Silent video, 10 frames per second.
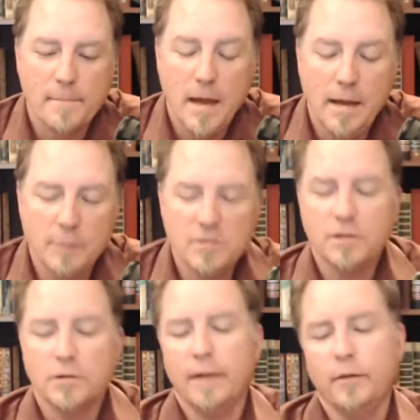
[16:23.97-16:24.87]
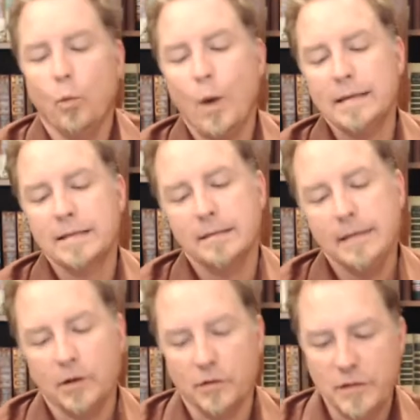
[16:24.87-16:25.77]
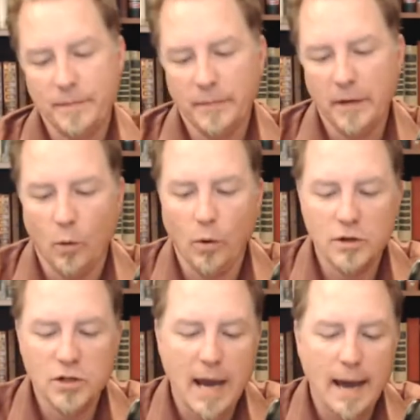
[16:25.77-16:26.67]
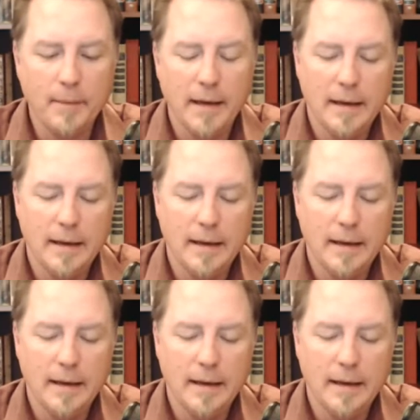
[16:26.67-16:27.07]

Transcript: He was also given white sneakers, an orange cap,